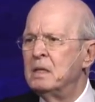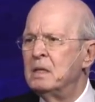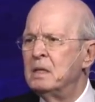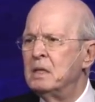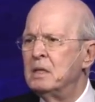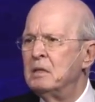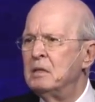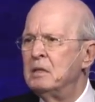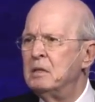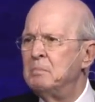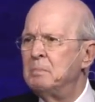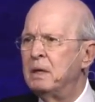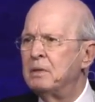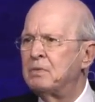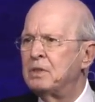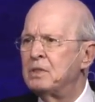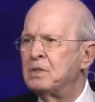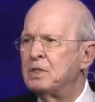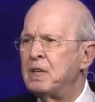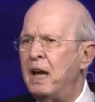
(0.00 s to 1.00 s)
Uh,
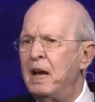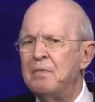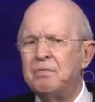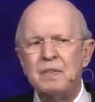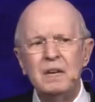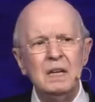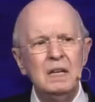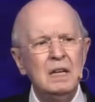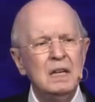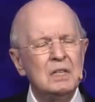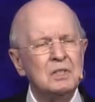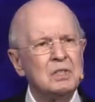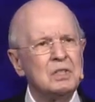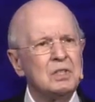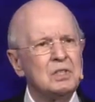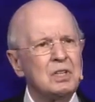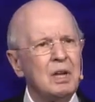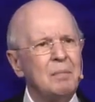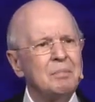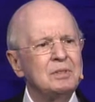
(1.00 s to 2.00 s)
but the sad thing is,
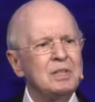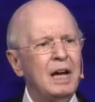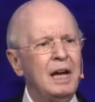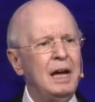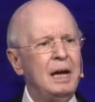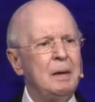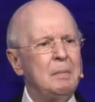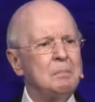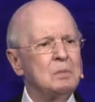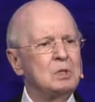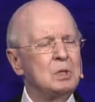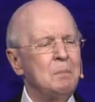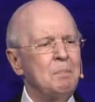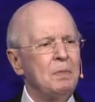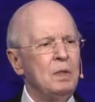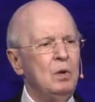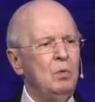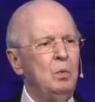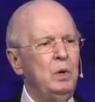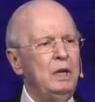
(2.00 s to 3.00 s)
is sometimes
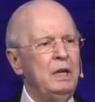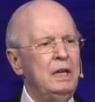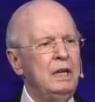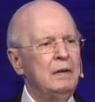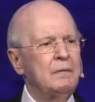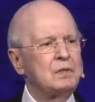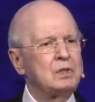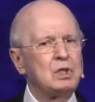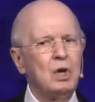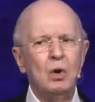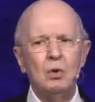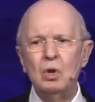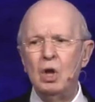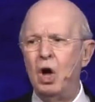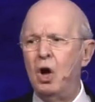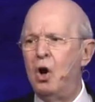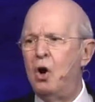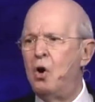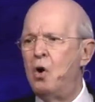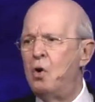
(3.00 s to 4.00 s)
we live so
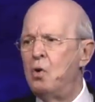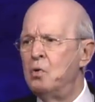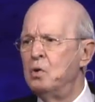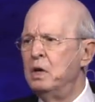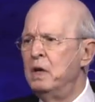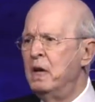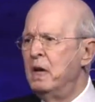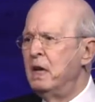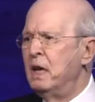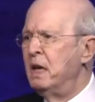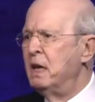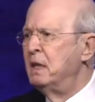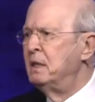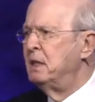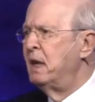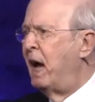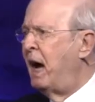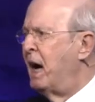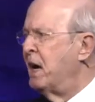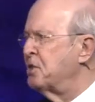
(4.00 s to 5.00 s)
long
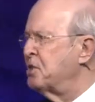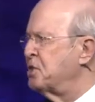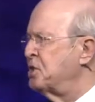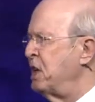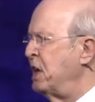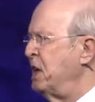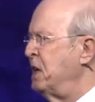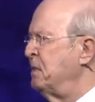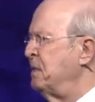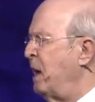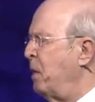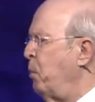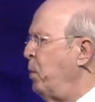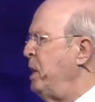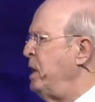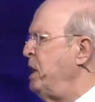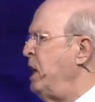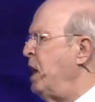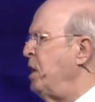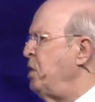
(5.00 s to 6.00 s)
in our sin that
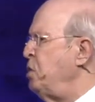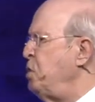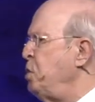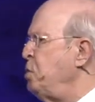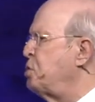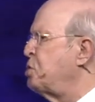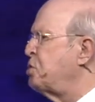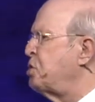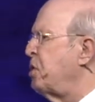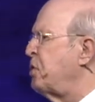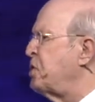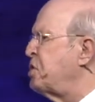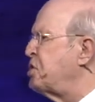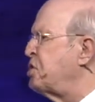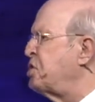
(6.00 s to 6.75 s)
we get used to the